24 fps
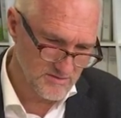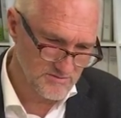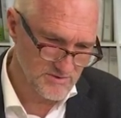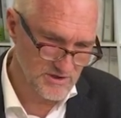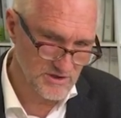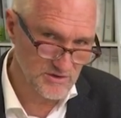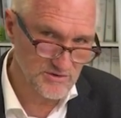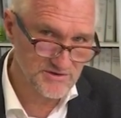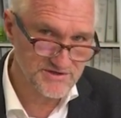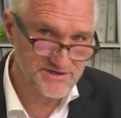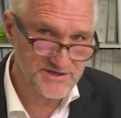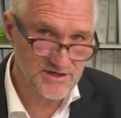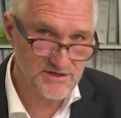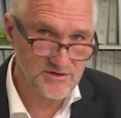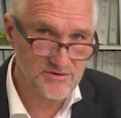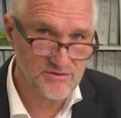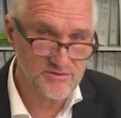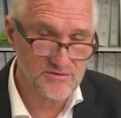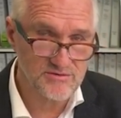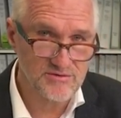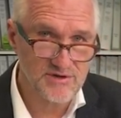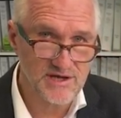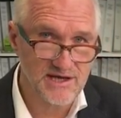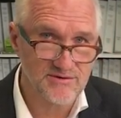but also
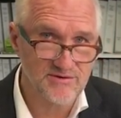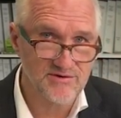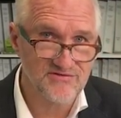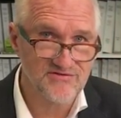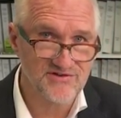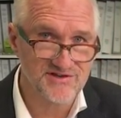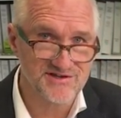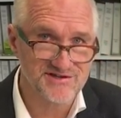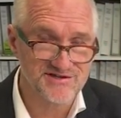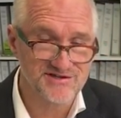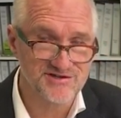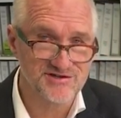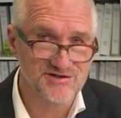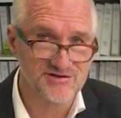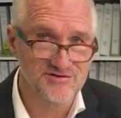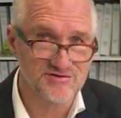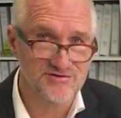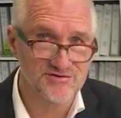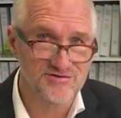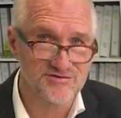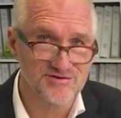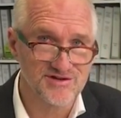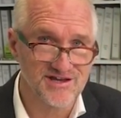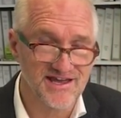our efforts
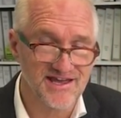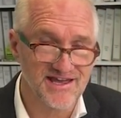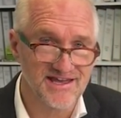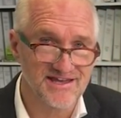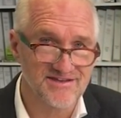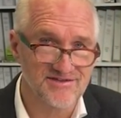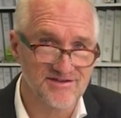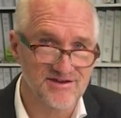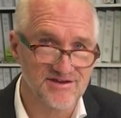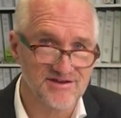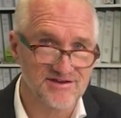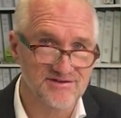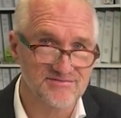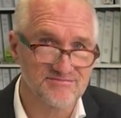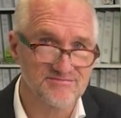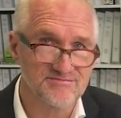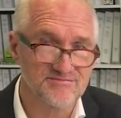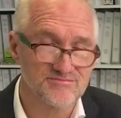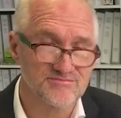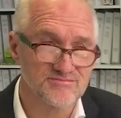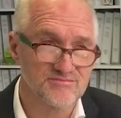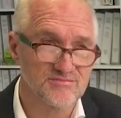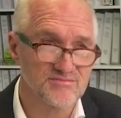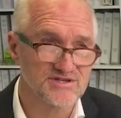to gather
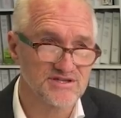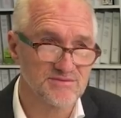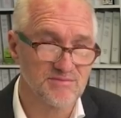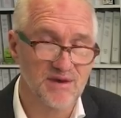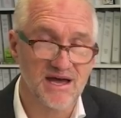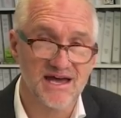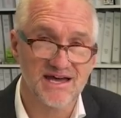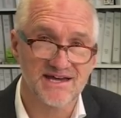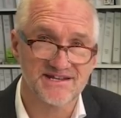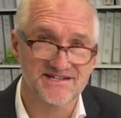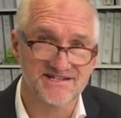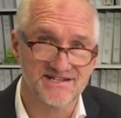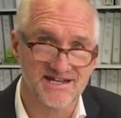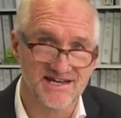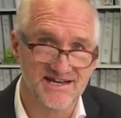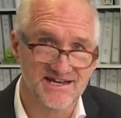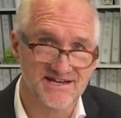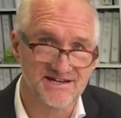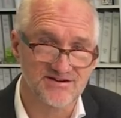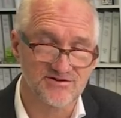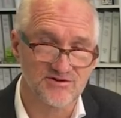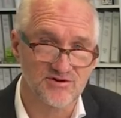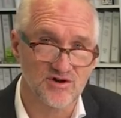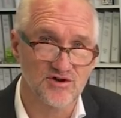some hard
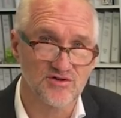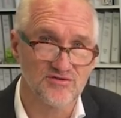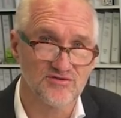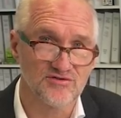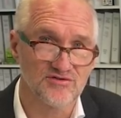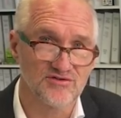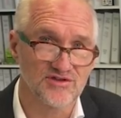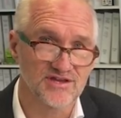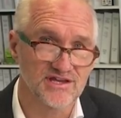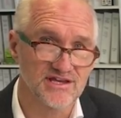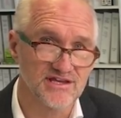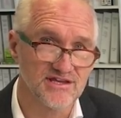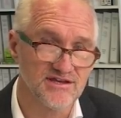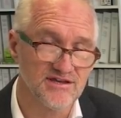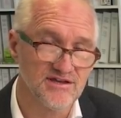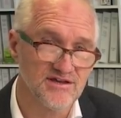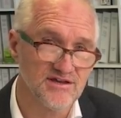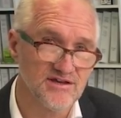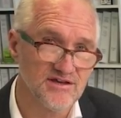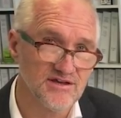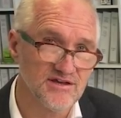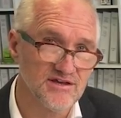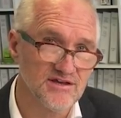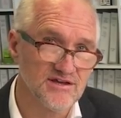data on the
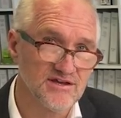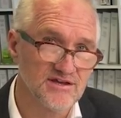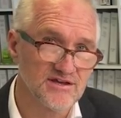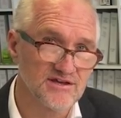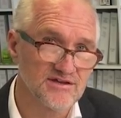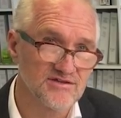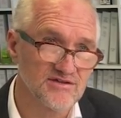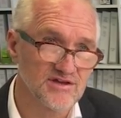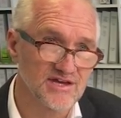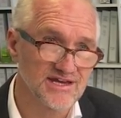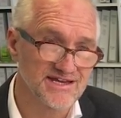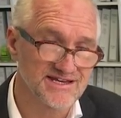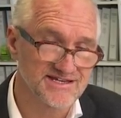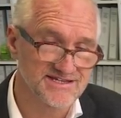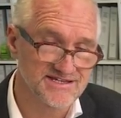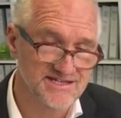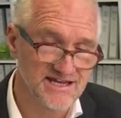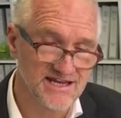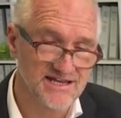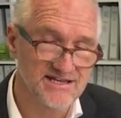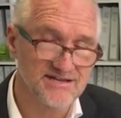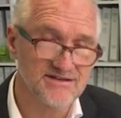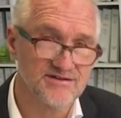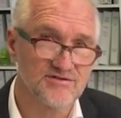
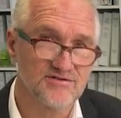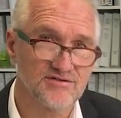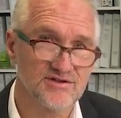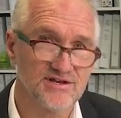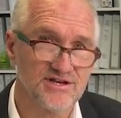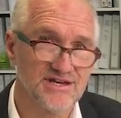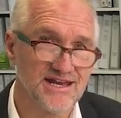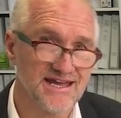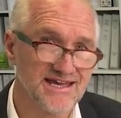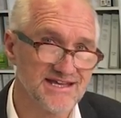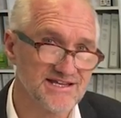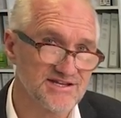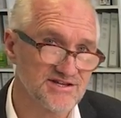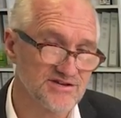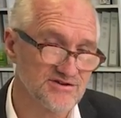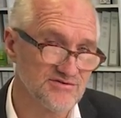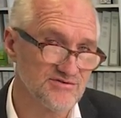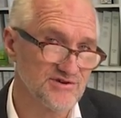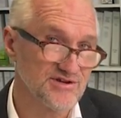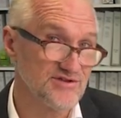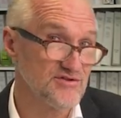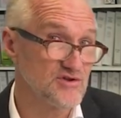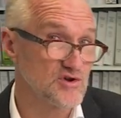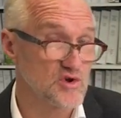extent, the
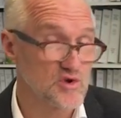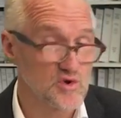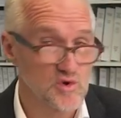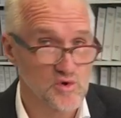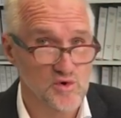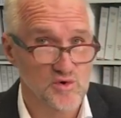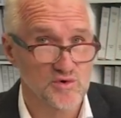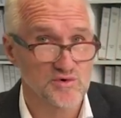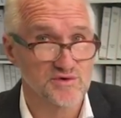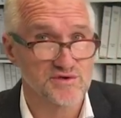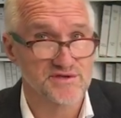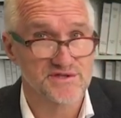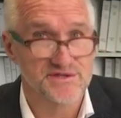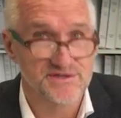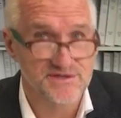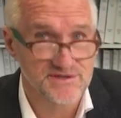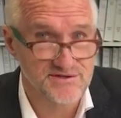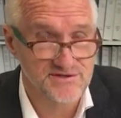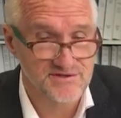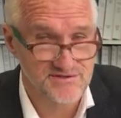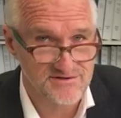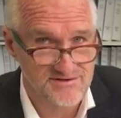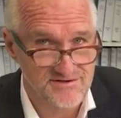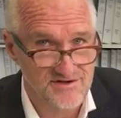nature and the
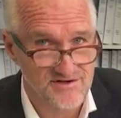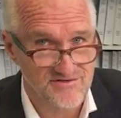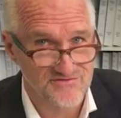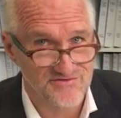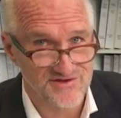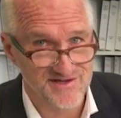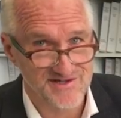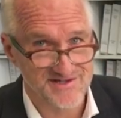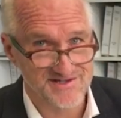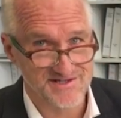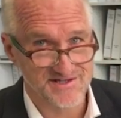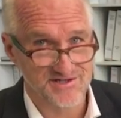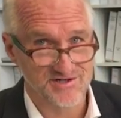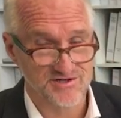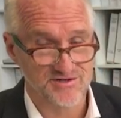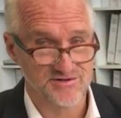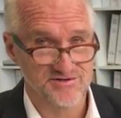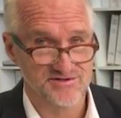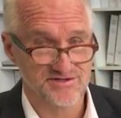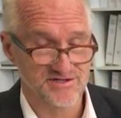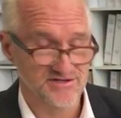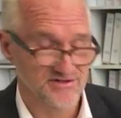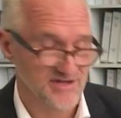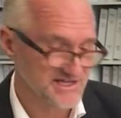cause of these
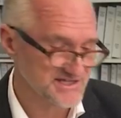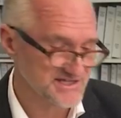issues, and